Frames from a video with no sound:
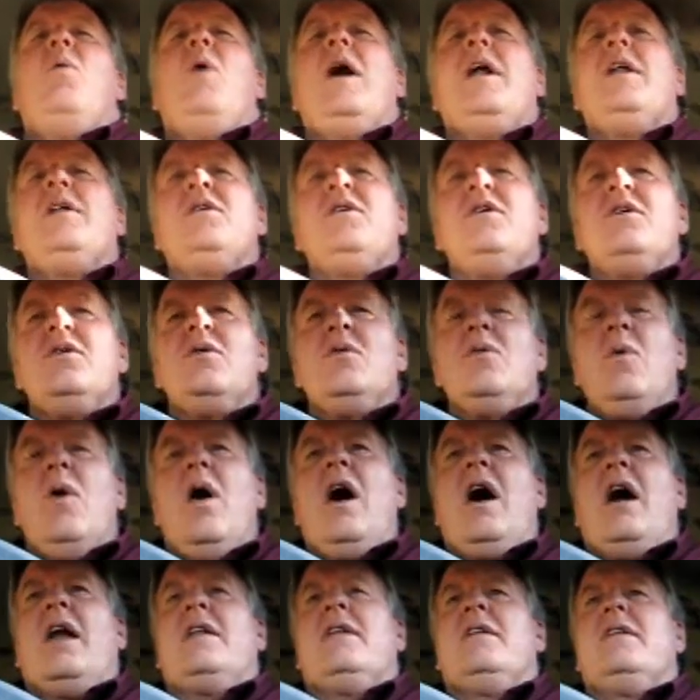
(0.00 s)
"What do you
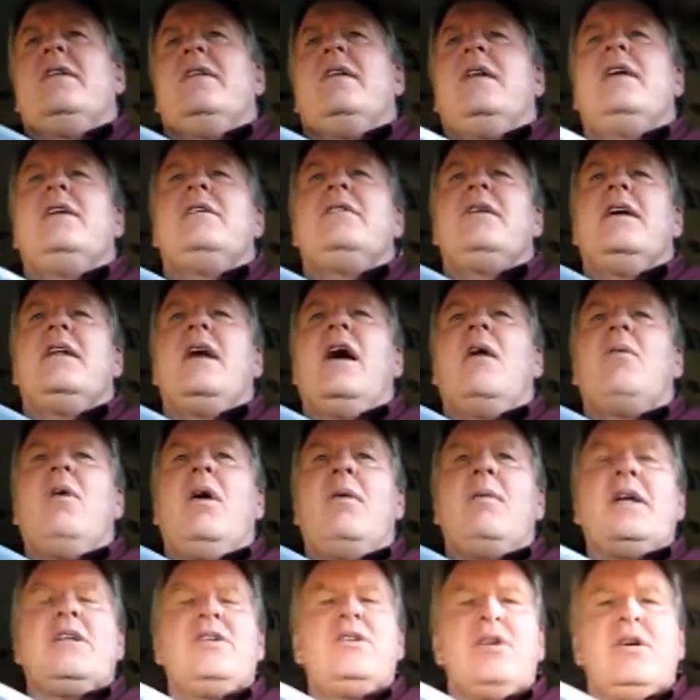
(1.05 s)
want?" He said, "I
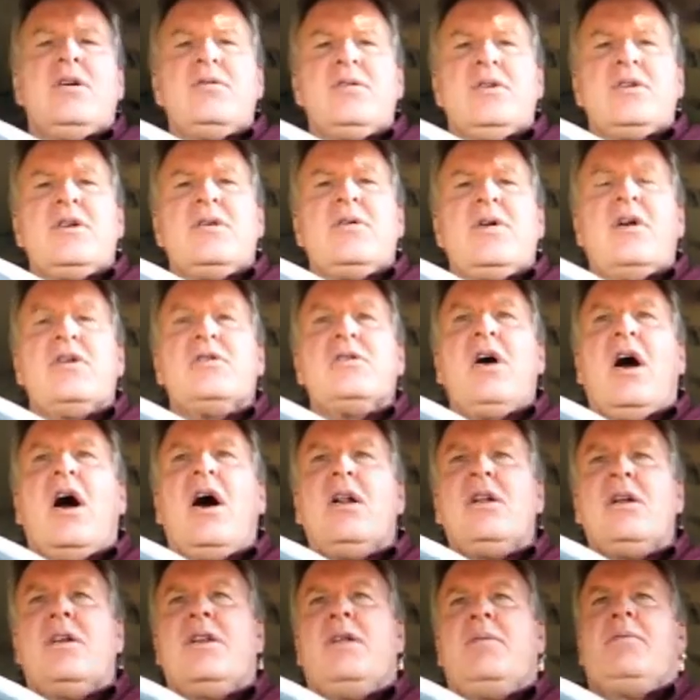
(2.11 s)
want my children to grow
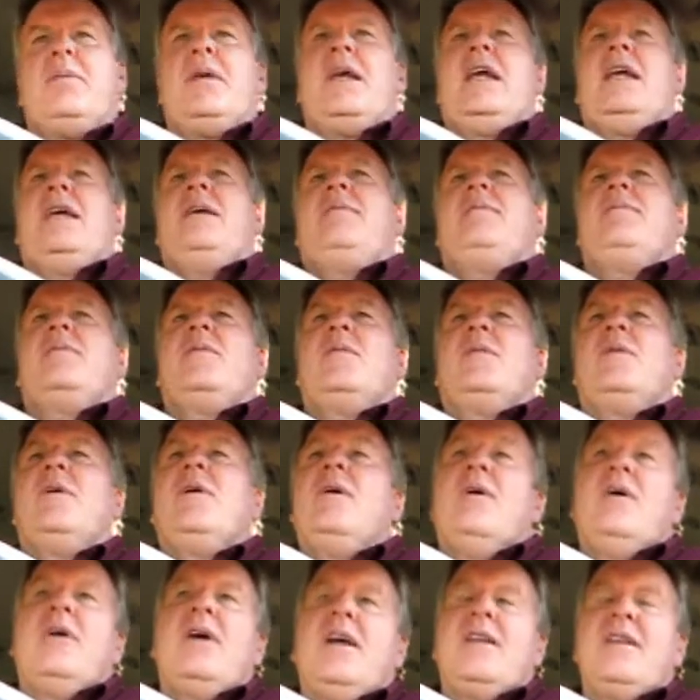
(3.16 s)
taller than
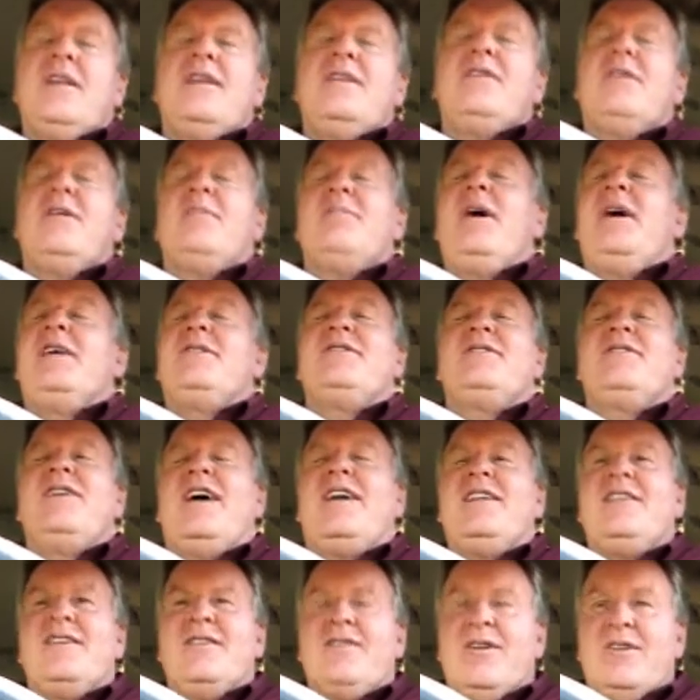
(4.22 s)
me." He said, "My
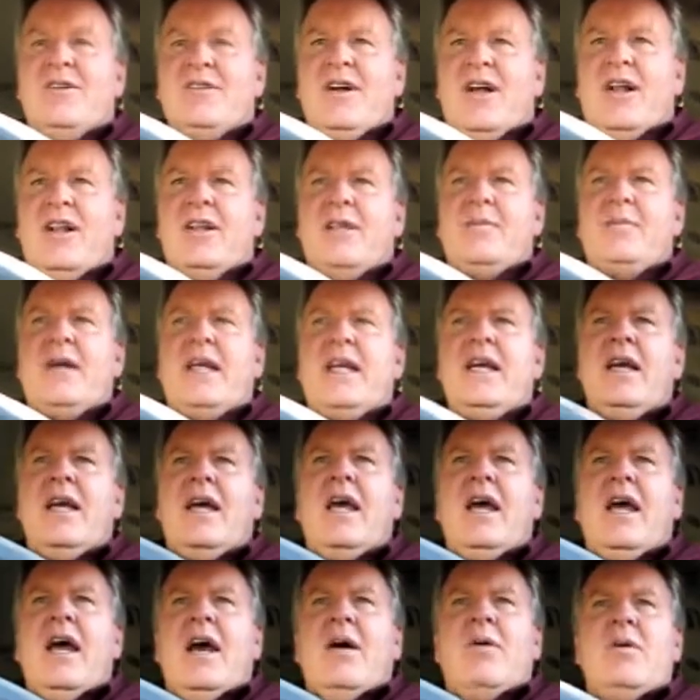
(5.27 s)
son to grow taller than me,"
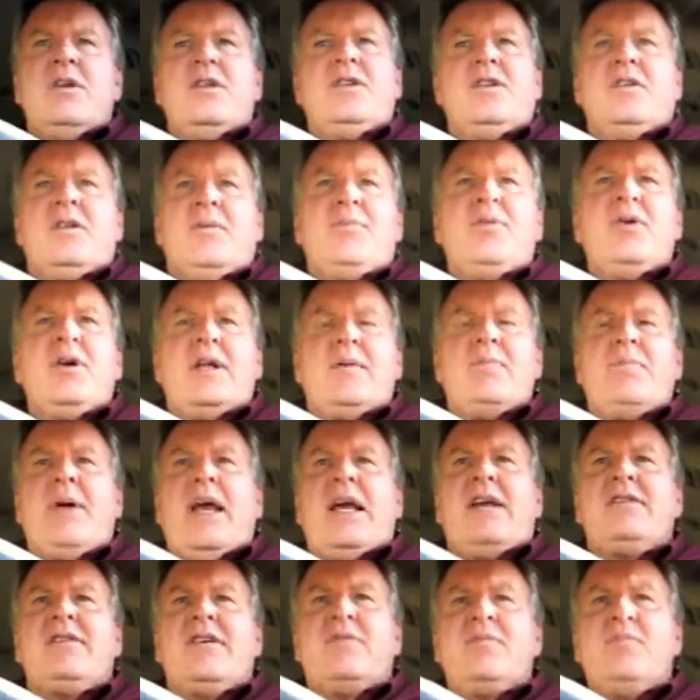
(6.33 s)
which is a pretty
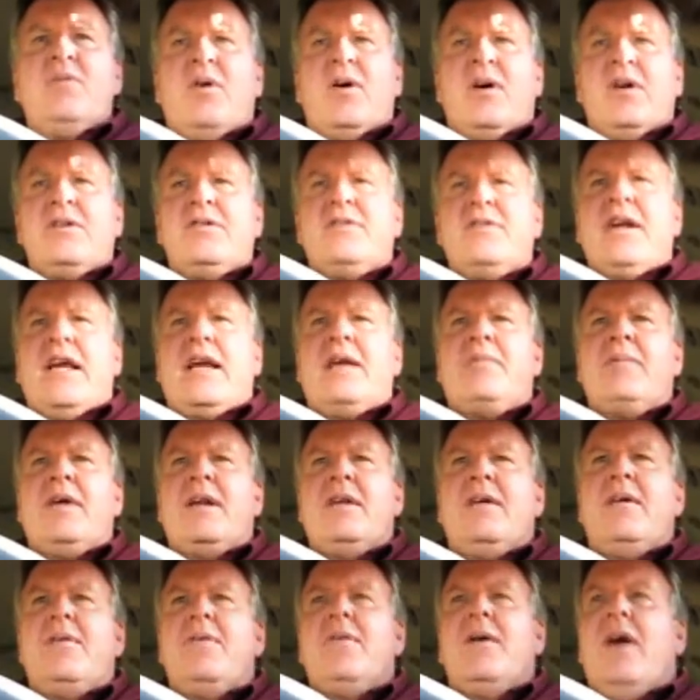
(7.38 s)
basic moral
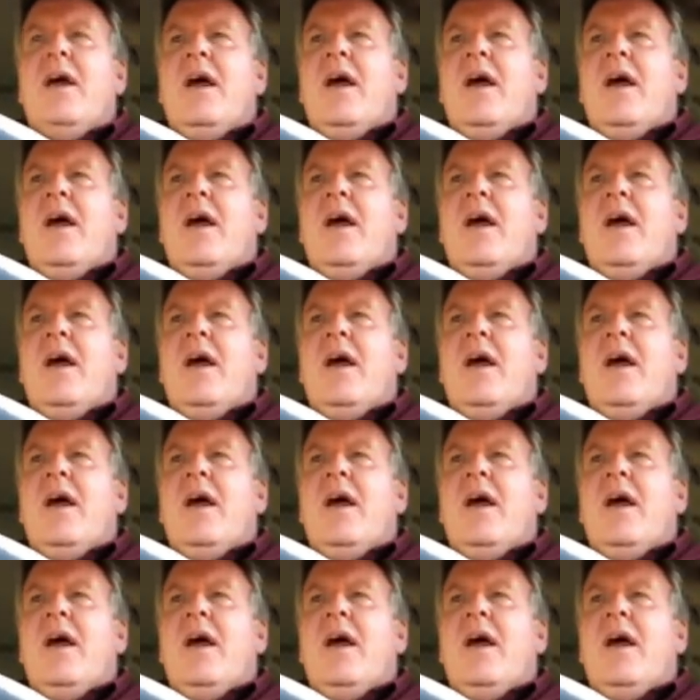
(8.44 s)
statement.